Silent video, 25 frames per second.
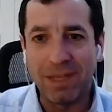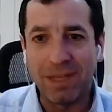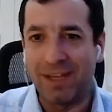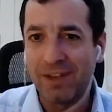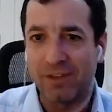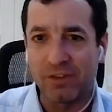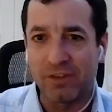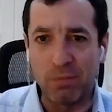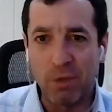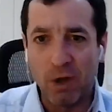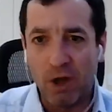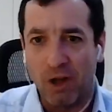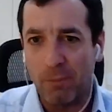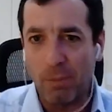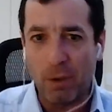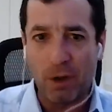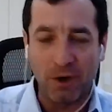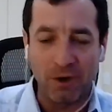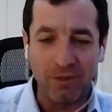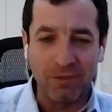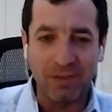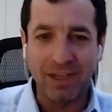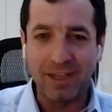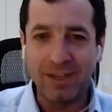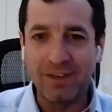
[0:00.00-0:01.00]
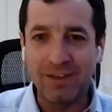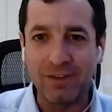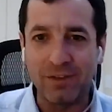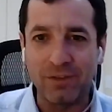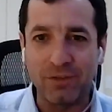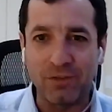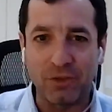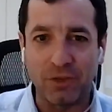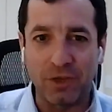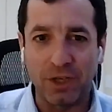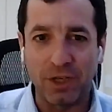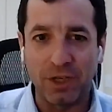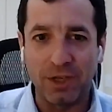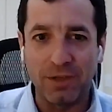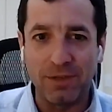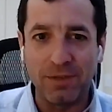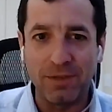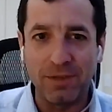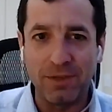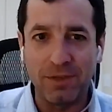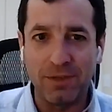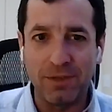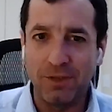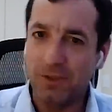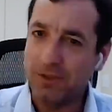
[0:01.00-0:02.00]
being a small part of the industry,
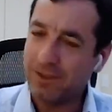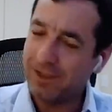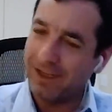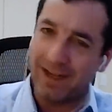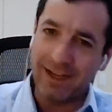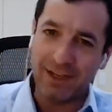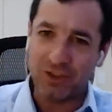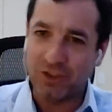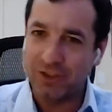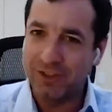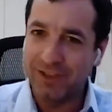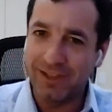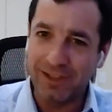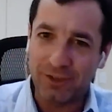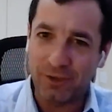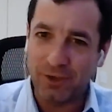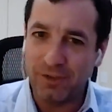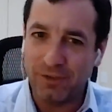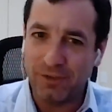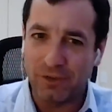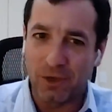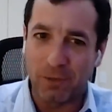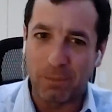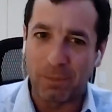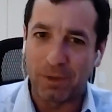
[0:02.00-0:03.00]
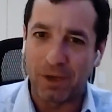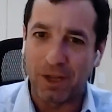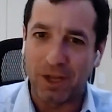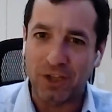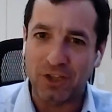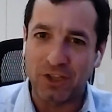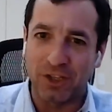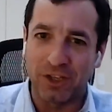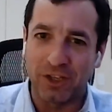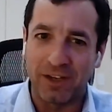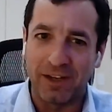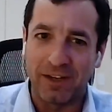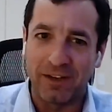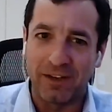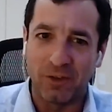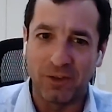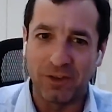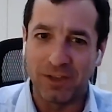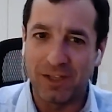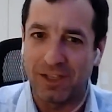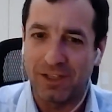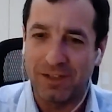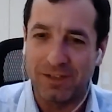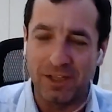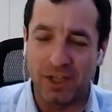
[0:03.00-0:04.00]
you can actually increase their production and
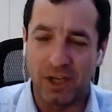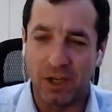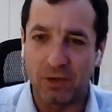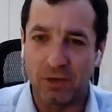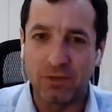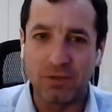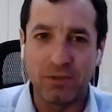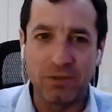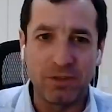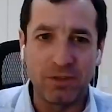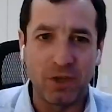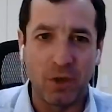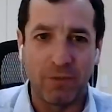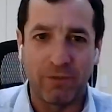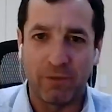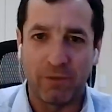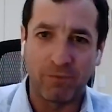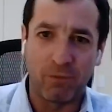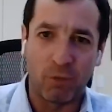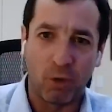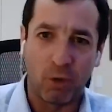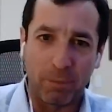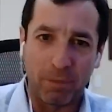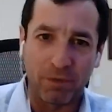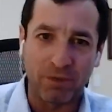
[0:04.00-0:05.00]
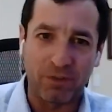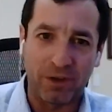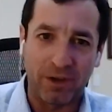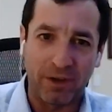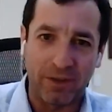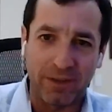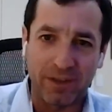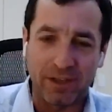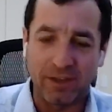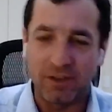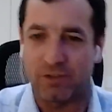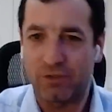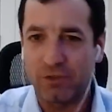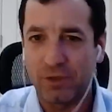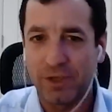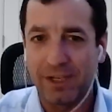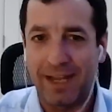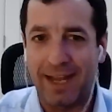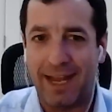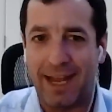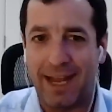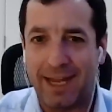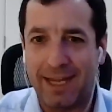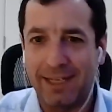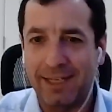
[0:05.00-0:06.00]
only you know go from 4% of the industry
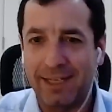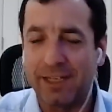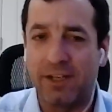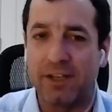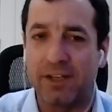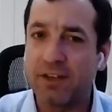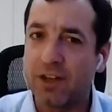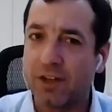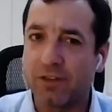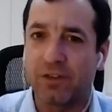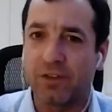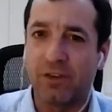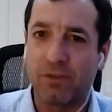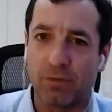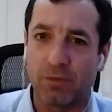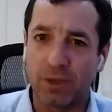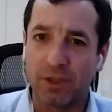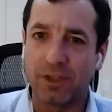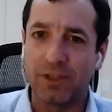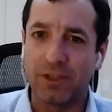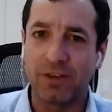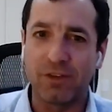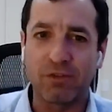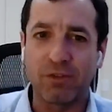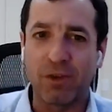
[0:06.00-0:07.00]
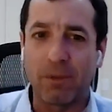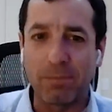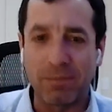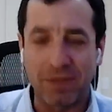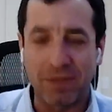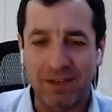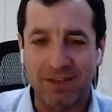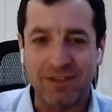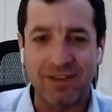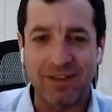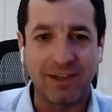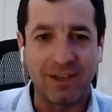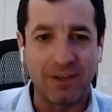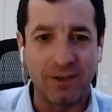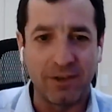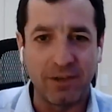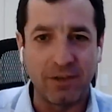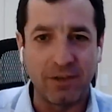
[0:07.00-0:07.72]
to 8 and it doesn't really disrupt the entire